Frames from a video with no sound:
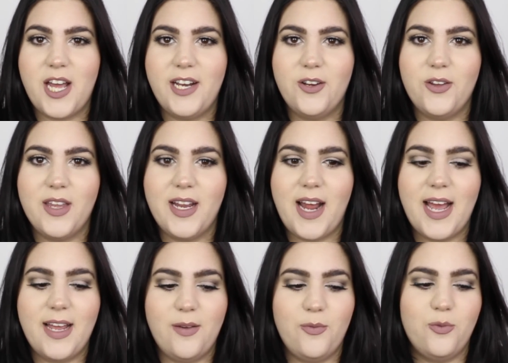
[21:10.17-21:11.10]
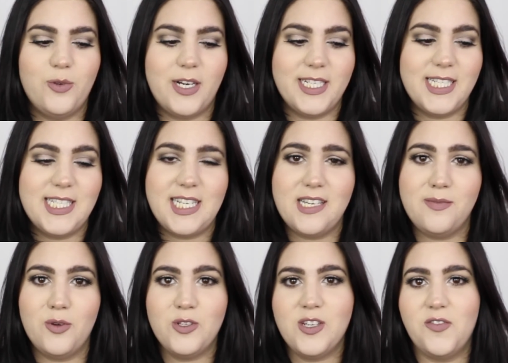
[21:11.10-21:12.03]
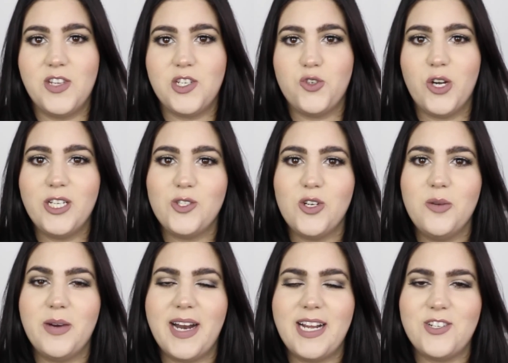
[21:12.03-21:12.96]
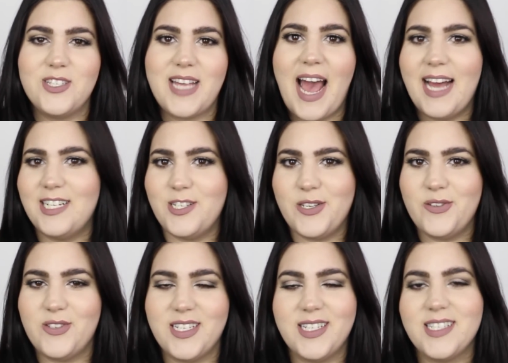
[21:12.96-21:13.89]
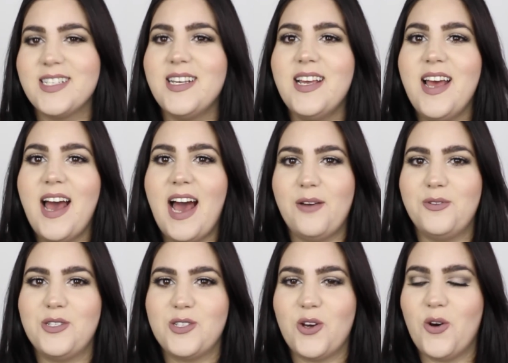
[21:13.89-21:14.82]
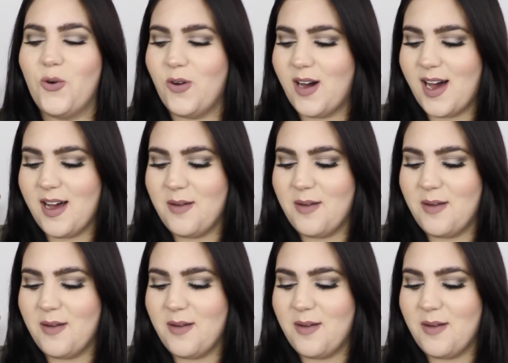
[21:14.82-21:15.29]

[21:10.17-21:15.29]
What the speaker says: I know that I wanted to keep most of this drugstore, but I just had to use this. I was so